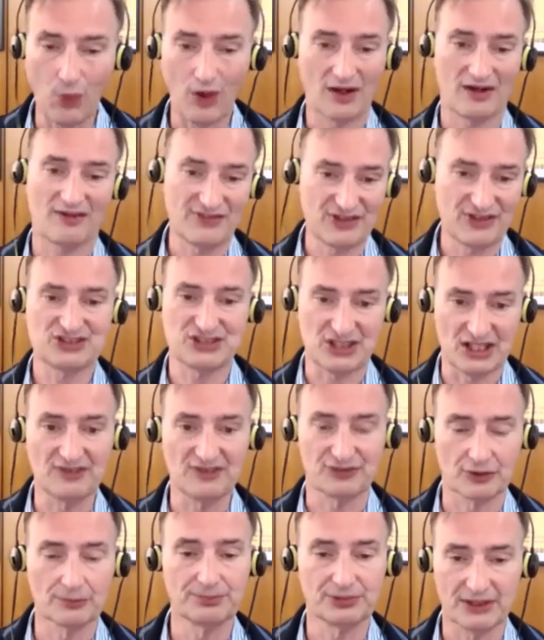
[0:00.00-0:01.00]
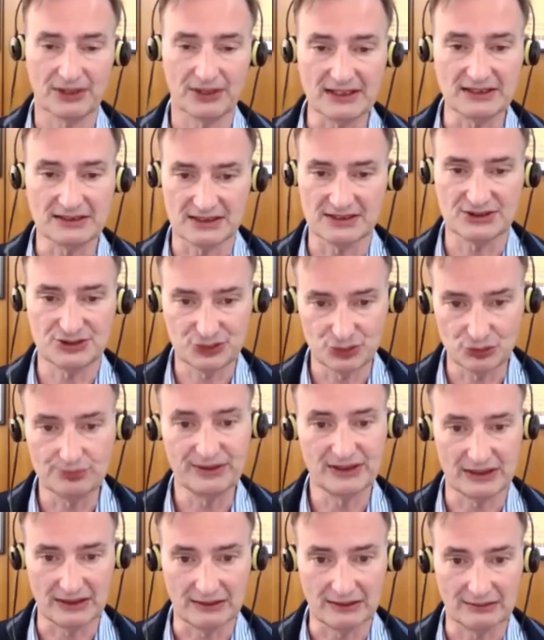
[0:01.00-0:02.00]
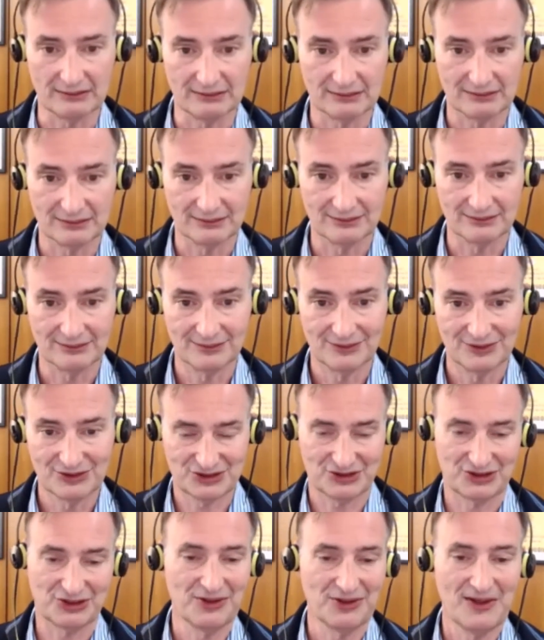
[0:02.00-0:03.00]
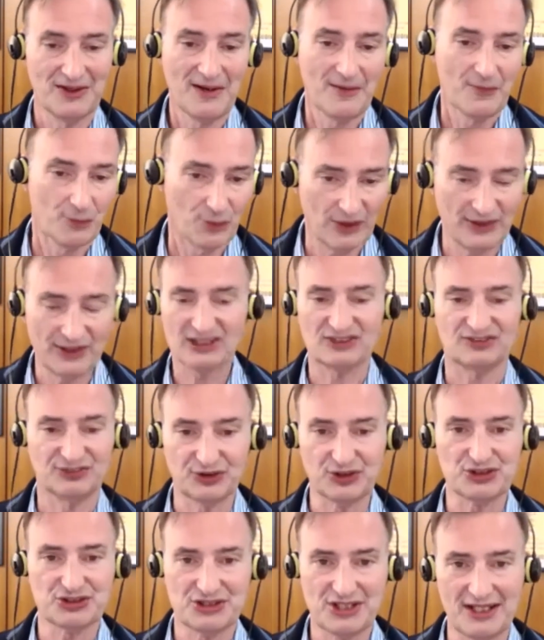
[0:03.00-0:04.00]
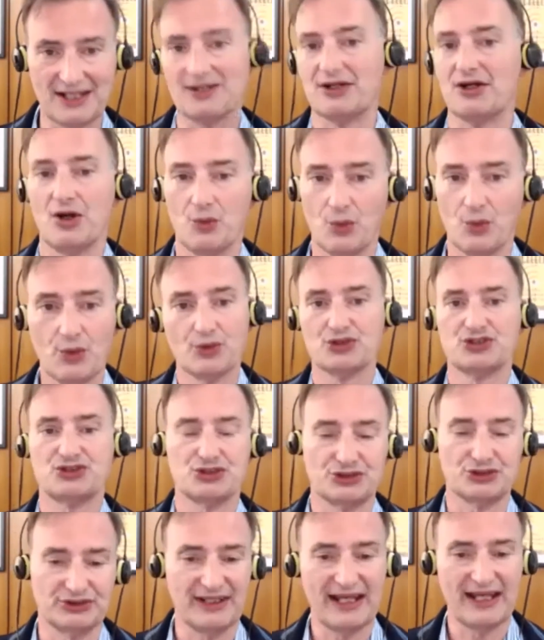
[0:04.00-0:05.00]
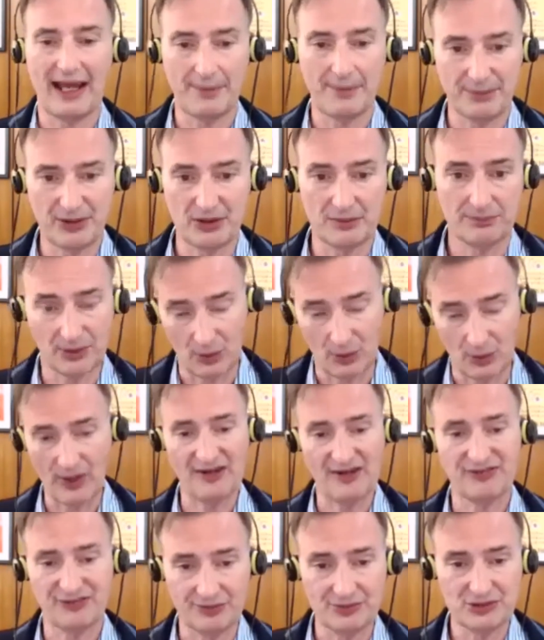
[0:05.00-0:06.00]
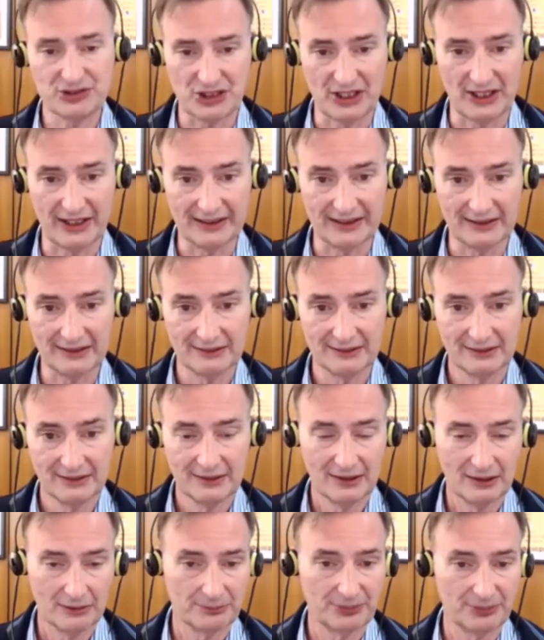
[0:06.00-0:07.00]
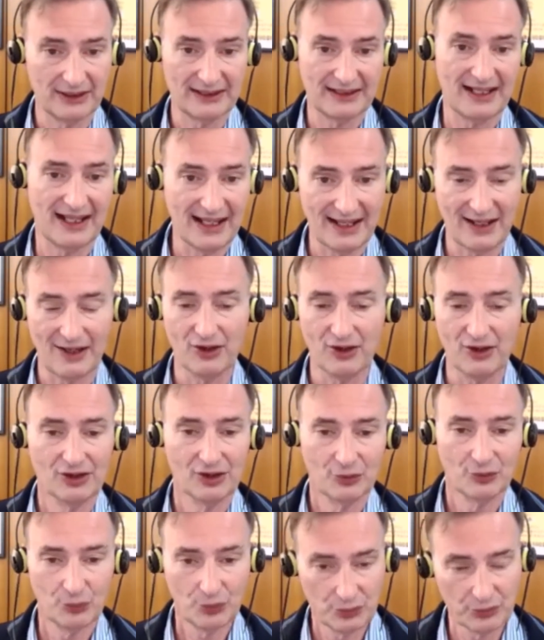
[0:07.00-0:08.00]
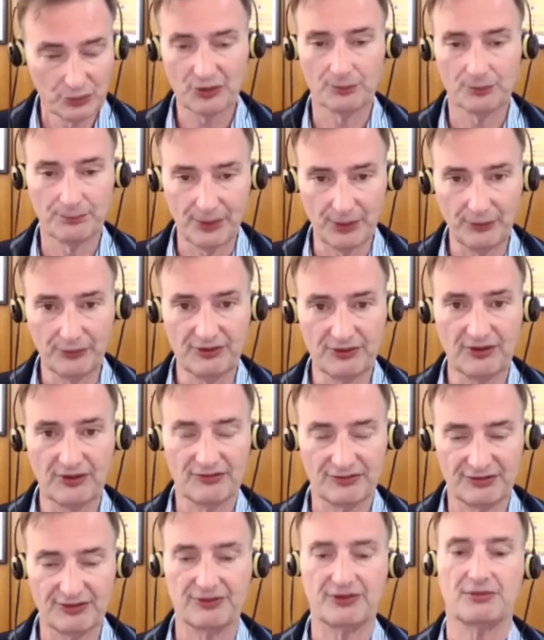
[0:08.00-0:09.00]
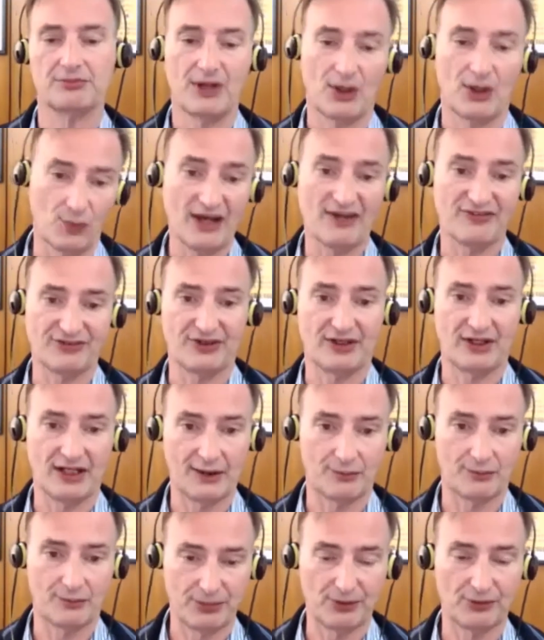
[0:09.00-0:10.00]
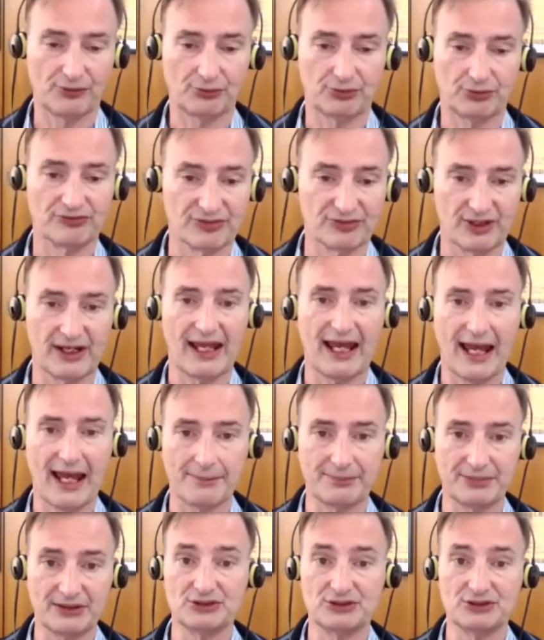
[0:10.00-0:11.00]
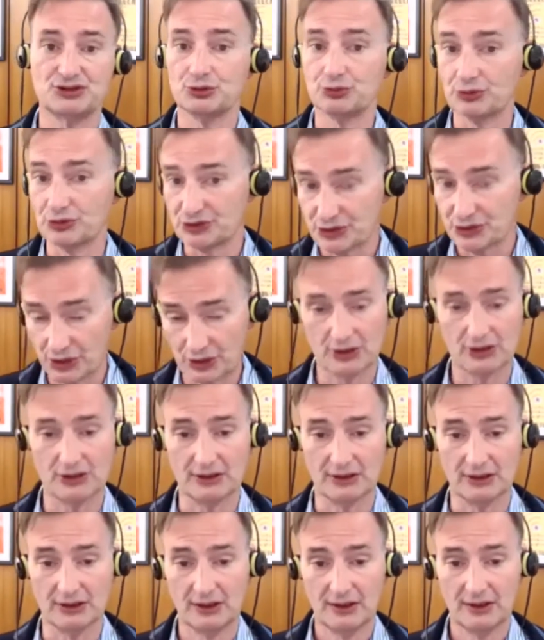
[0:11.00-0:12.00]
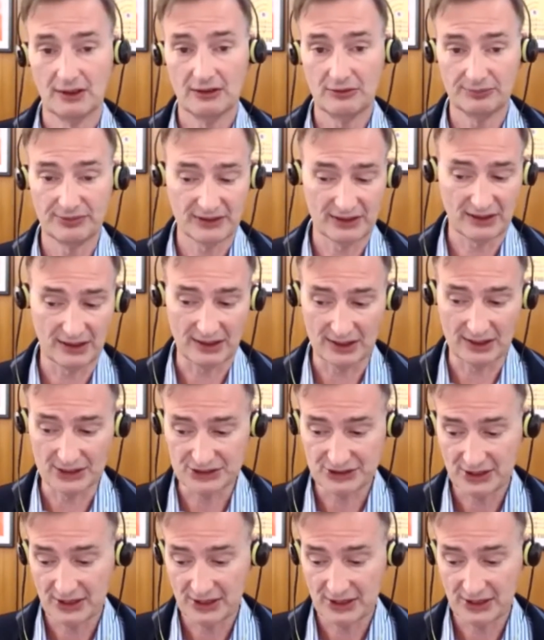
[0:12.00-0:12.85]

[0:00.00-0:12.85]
of the safer places to be. Mm-hmm. So when this first hit, we were certainly happy to be away from China, but now we were both my wife and I both were very happy to return because